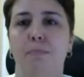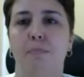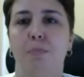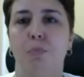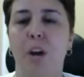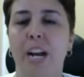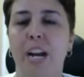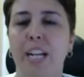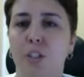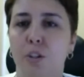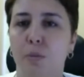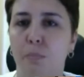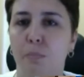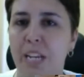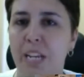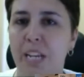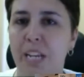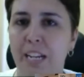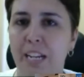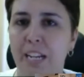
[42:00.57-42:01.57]
rights are
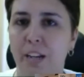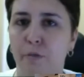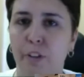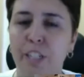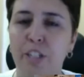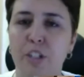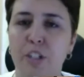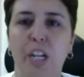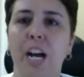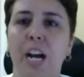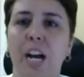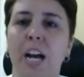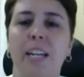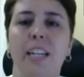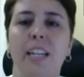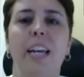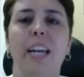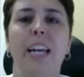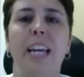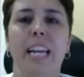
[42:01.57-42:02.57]
being infringed
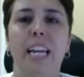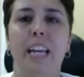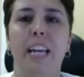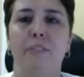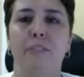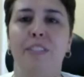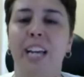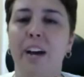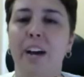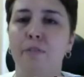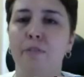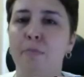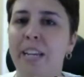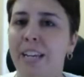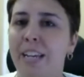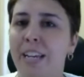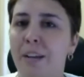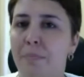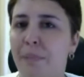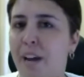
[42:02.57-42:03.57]
on, if the
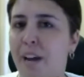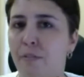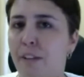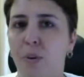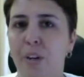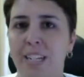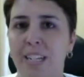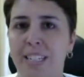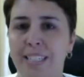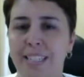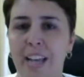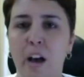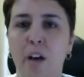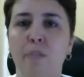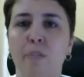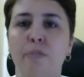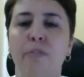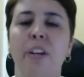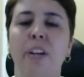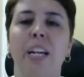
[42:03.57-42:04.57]
government can pay for it
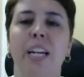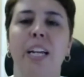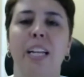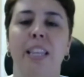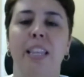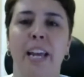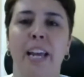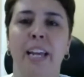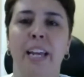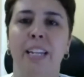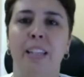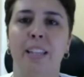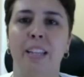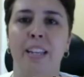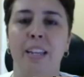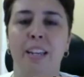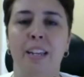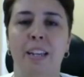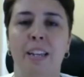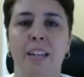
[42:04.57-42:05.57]
itself, then
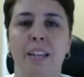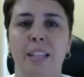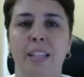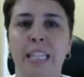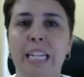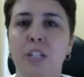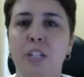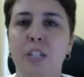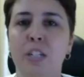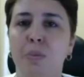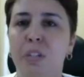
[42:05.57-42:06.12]
the least